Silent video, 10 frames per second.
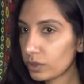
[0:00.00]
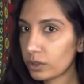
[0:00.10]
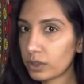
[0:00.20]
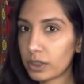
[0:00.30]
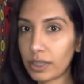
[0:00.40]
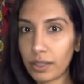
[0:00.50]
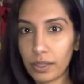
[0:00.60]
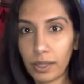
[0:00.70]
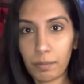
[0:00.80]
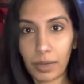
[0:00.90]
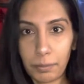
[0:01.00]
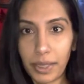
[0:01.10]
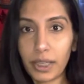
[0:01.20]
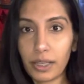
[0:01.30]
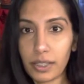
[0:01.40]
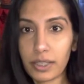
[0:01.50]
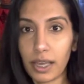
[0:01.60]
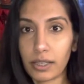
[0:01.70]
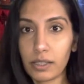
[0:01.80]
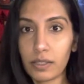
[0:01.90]
Does that am I making
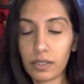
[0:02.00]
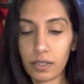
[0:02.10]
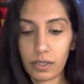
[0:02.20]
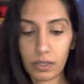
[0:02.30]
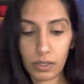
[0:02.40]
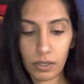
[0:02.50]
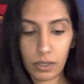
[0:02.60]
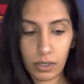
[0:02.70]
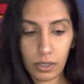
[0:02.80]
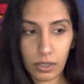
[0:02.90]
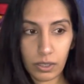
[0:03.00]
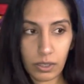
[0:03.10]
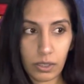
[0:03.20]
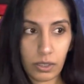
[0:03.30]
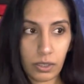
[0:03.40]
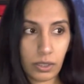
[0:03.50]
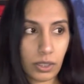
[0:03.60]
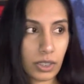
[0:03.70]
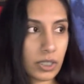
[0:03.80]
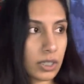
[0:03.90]
sense?
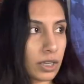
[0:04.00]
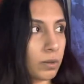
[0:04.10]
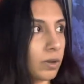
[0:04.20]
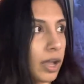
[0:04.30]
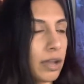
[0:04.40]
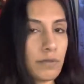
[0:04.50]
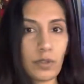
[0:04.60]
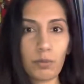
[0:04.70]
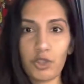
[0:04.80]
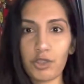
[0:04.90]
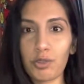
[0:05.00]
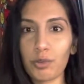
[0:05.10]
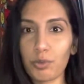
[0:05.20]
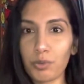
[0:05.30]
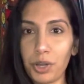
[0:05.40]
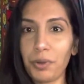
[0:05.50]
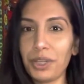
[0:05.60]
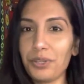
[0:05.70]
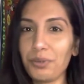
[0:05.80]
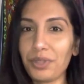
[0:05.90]
Cuz it's like I have so much truth. What do I
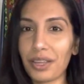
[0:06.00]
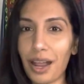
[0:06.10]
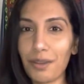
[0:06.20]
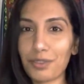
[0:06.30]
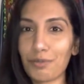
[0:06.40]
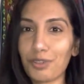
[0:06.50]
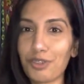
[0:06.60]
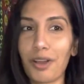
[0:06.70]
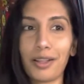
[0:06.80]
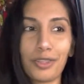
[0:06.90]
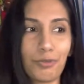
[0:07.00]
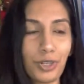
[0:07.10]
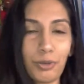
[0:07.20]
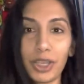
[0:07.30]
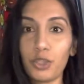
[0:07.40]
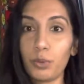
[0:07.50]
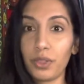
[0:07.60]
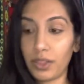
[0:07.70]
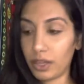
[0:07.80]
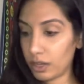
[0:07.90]
do with it? I have so much knowledge. What do I do
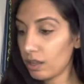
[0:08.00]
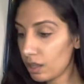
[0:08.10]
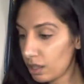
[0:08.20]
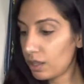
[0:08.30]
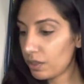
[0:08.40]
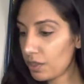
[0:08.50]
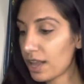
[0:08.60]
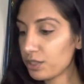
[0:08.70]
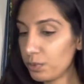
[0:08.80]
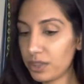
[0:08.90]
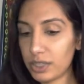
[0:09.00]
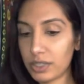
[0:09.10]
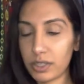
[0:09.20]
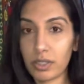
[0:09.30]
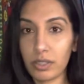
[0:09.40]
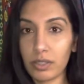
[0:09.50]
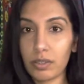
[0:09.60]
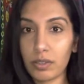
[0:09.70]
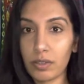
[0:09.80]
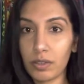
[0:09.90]
with it? That's what this
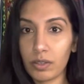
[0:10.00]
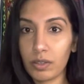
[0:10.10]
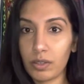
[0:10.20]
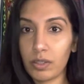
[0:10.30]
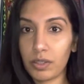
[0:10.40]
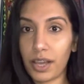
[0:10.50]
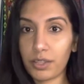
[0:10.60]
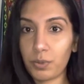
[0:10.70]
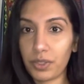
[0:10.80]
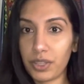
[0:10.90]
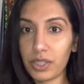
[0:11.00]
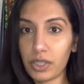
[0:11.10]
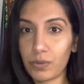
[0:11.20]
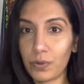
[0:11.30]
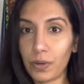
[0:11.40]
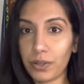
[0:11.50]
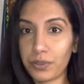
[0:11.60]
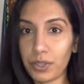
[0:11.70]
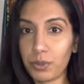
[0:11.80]
that's what this is for. That's